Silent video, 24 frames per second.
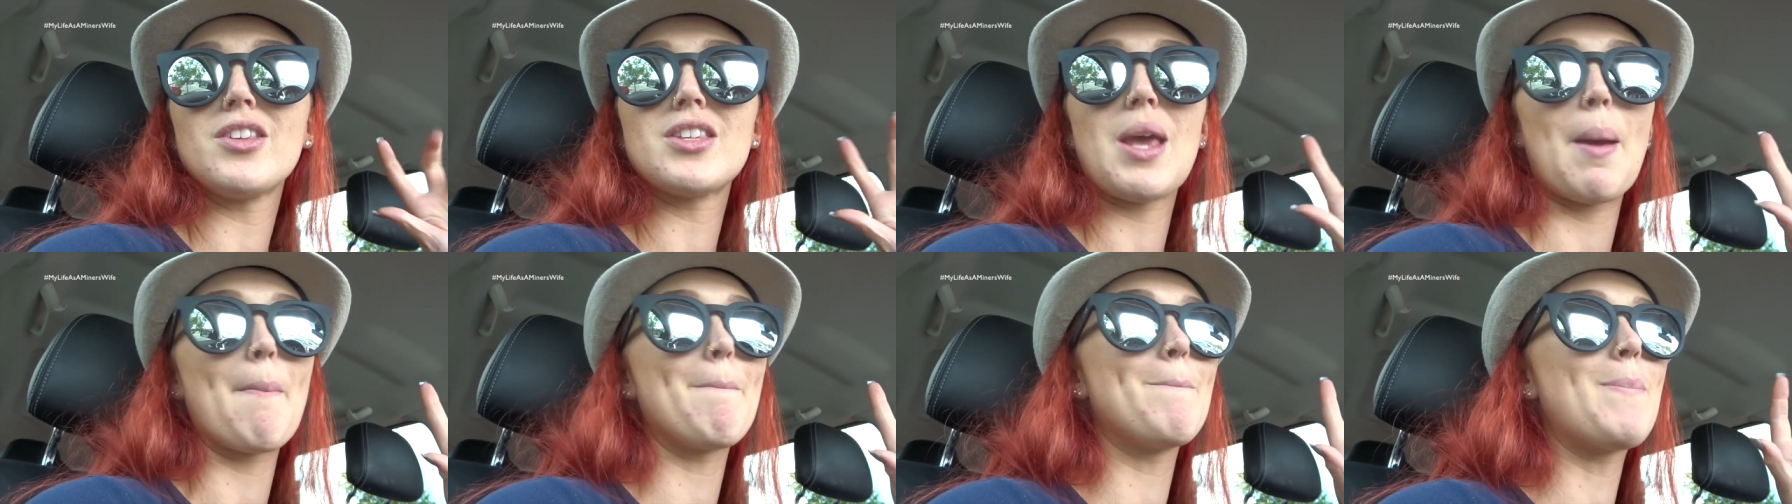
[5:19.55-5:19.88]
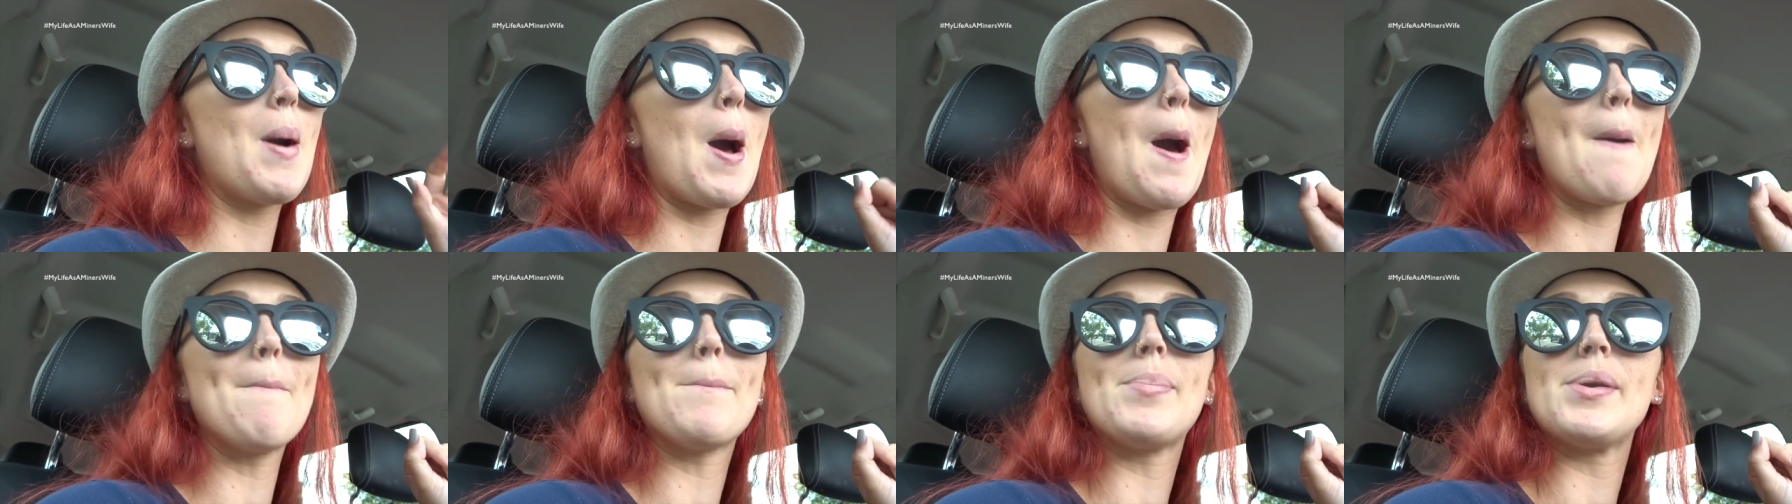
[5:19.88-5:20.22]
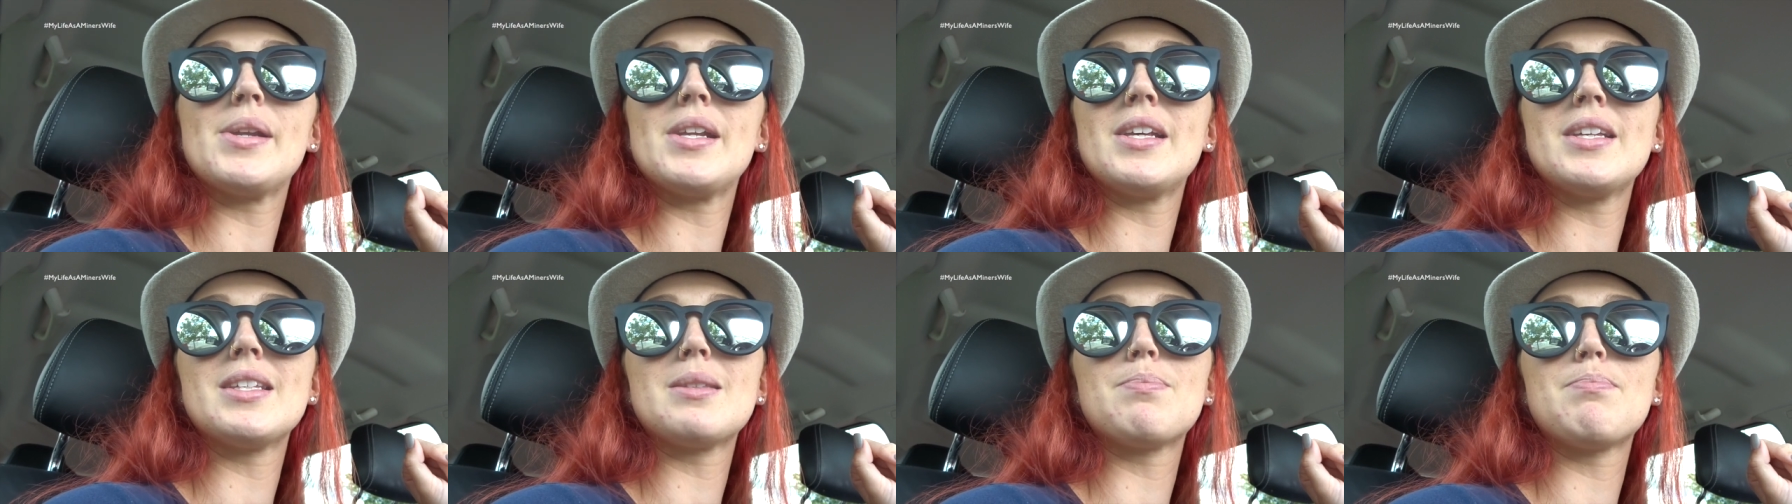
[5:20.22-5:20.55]
he's like
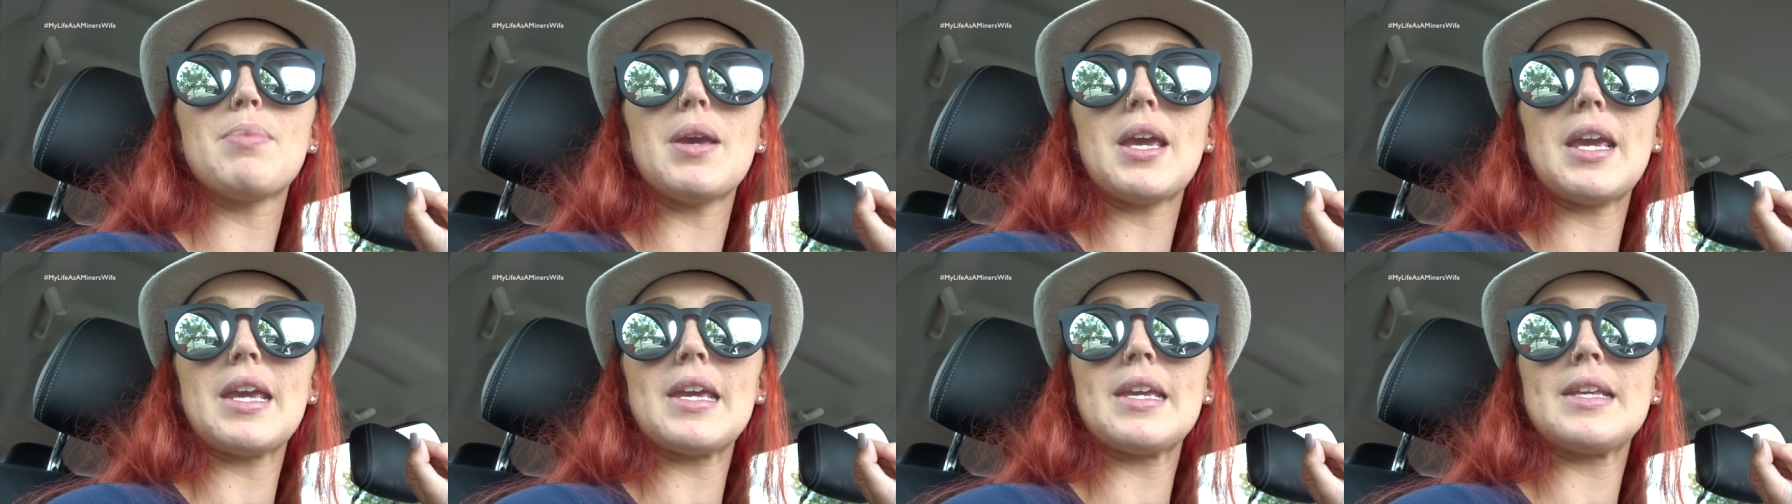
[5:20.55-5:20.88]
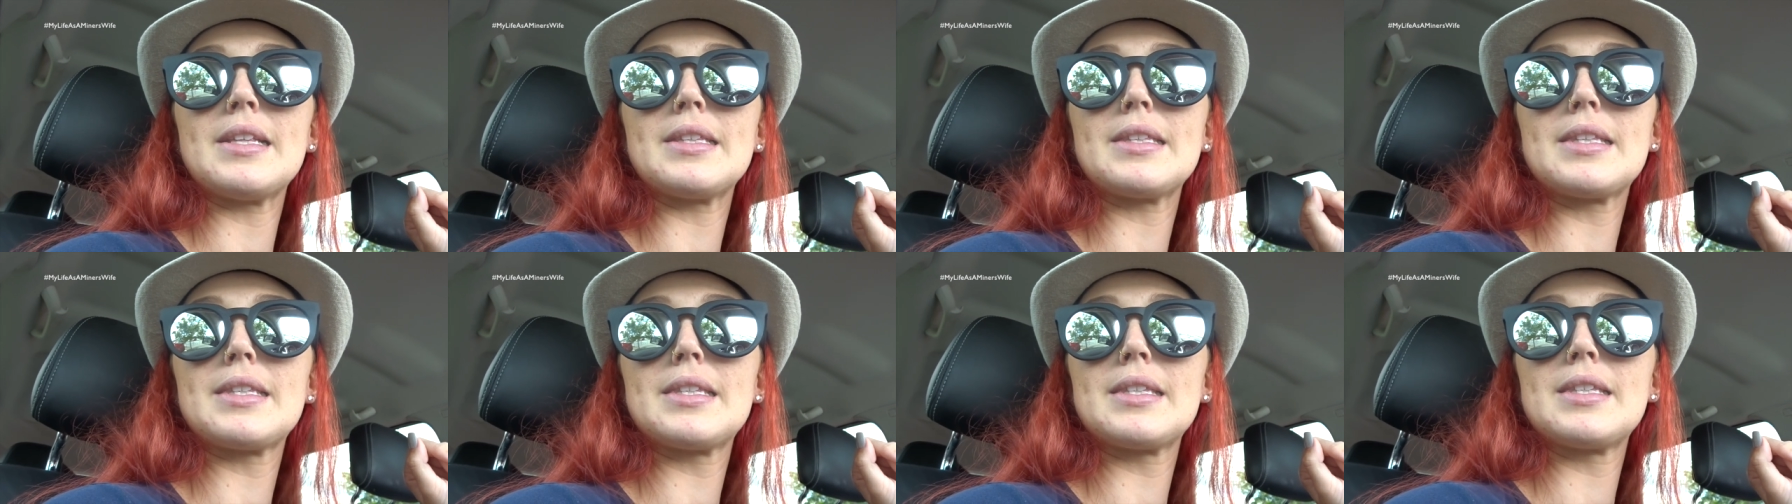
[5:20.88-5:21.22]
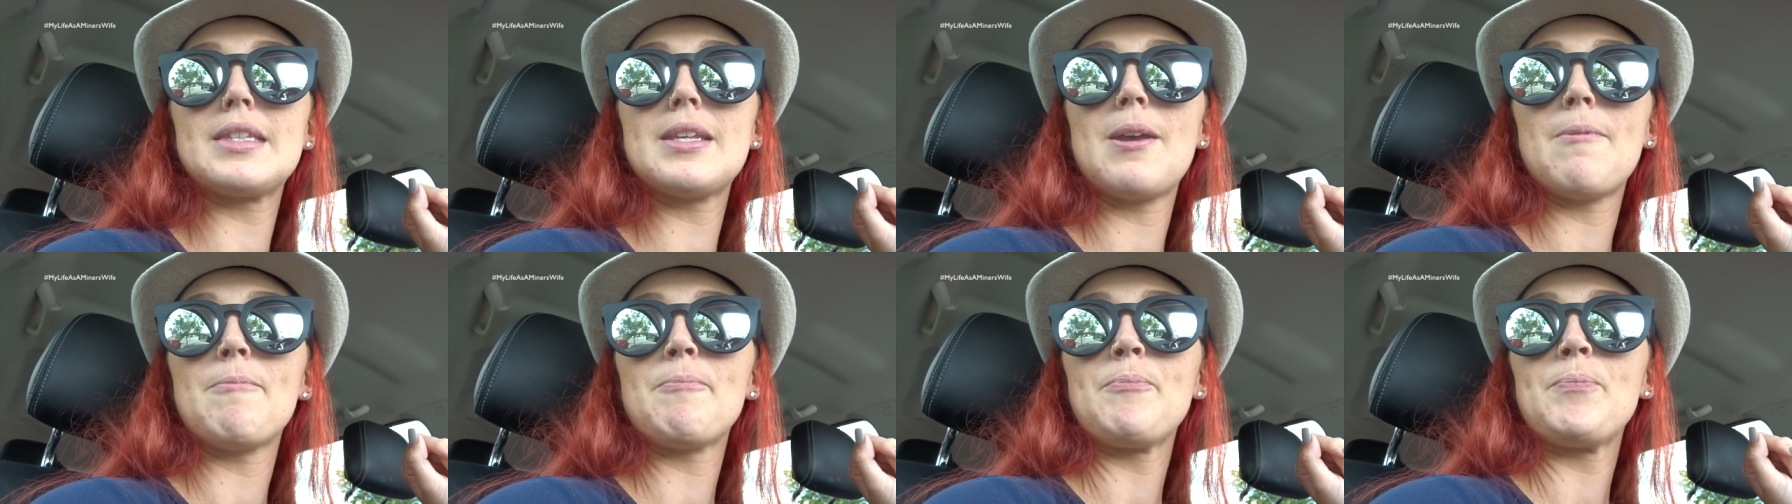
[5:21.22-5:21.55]
pumping his
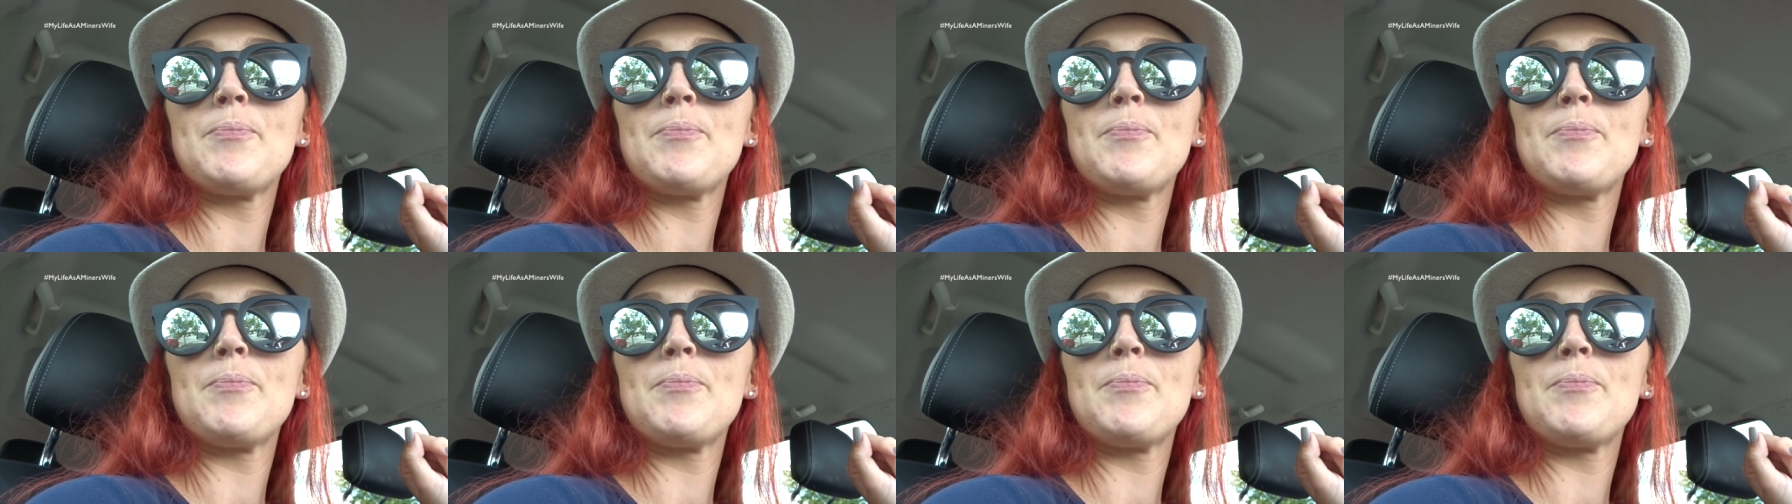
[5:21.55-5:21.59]
beats